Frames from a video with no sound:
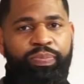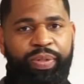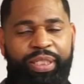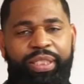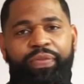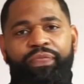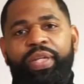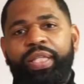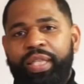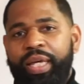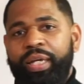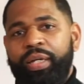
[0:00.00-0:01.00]
specific
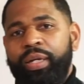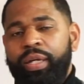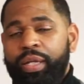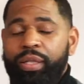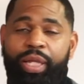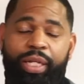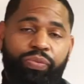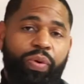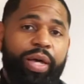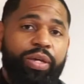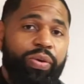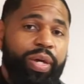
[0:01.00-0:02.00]
thing. That's
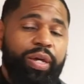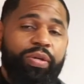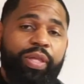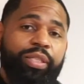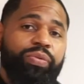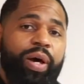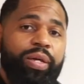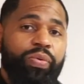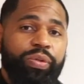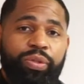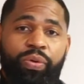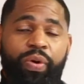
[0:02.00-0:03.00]
why you here. That's why you
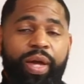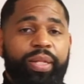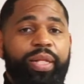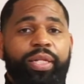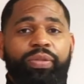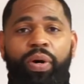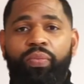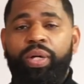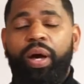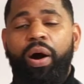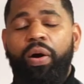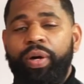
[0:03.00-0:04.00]
was created. That's why we
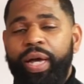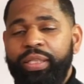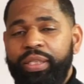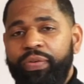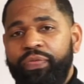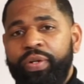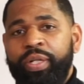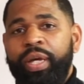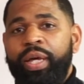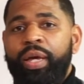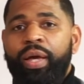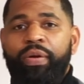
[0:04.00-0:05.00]
all got different
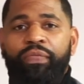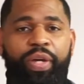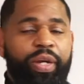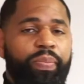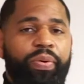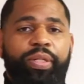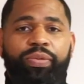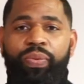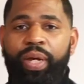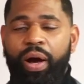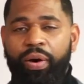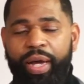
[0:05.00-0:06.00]
fingerprints. We
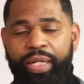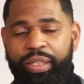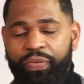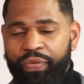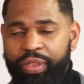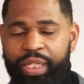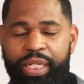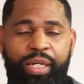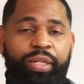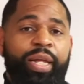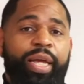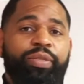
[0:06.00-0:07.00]
all got different
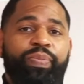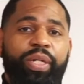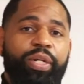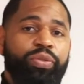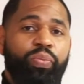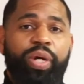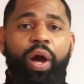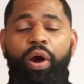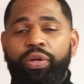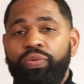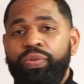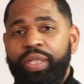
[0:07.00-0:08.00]
DNAs because we are
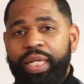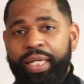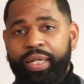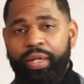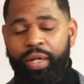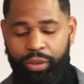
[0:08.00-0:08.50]
unique.